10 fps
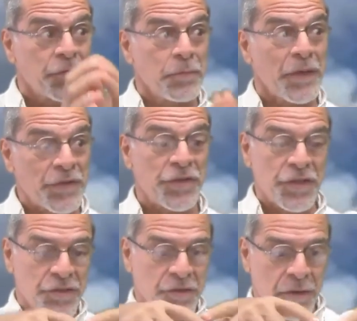of
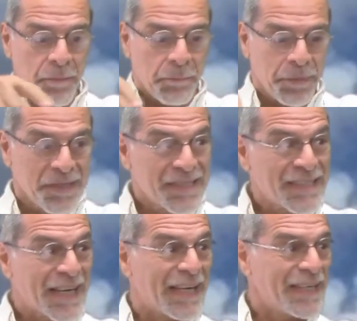species per,
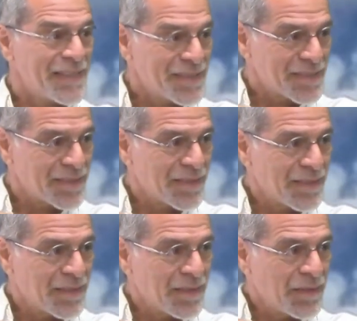size. size.
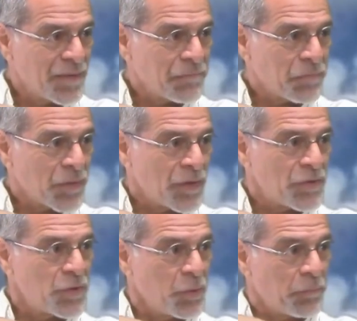
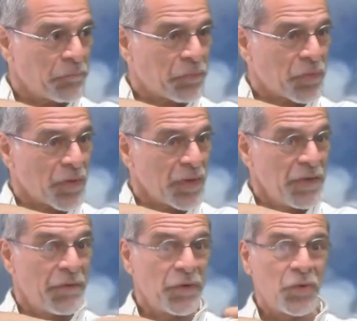so
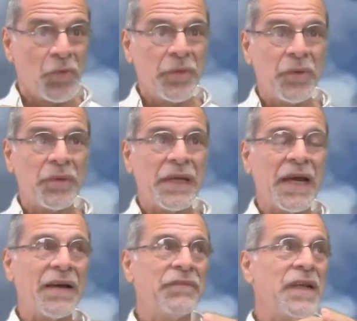even though we only
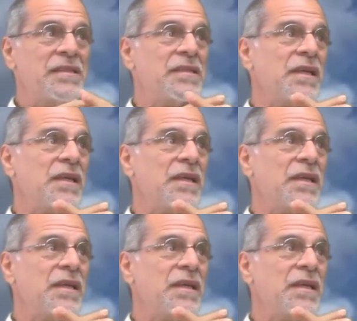have let's